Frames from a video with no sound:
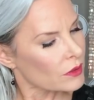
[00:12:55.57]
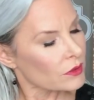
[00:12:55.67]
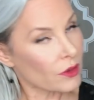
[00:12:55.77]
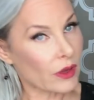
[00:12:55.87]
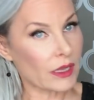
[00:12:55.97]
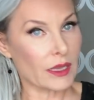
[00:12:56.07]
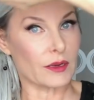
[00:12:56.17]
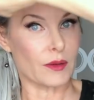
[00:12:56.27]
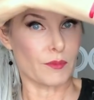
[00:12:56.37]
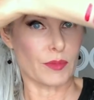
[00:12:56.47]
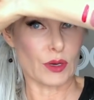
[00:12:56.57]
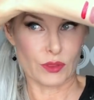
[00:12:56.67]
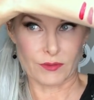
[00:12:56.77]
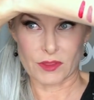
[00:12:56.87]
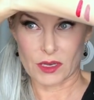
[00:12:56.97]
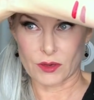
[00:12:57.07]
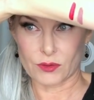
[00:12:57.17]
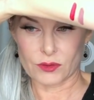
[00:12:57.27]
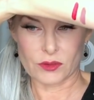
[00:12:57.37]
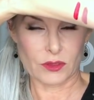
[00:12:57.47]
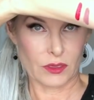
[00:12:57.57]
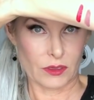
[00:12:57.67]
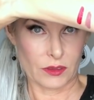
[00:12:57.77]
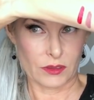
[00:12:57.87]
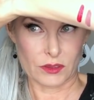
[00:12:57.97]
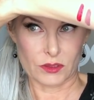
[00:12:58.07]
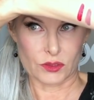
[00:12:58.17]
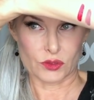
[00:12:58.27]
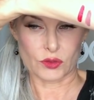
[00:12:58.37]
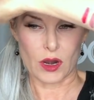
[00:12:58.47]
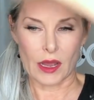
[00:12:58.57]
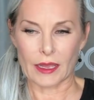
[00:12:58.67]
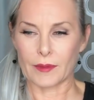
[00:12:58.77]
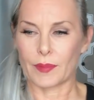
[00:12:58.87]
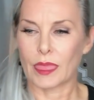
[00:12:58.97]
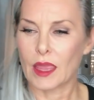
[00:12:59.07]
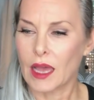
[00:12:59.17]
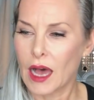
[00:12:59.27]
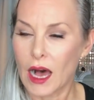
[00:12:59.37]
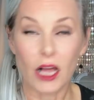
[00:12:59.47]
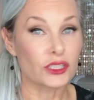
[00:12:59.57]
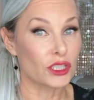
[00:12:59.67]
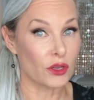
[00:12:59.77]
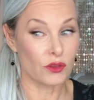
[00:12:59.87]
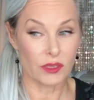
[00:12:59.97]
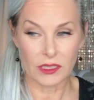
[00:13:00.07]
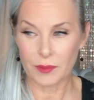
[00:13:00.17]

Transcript: So I'll let both of those dry. I'll show you the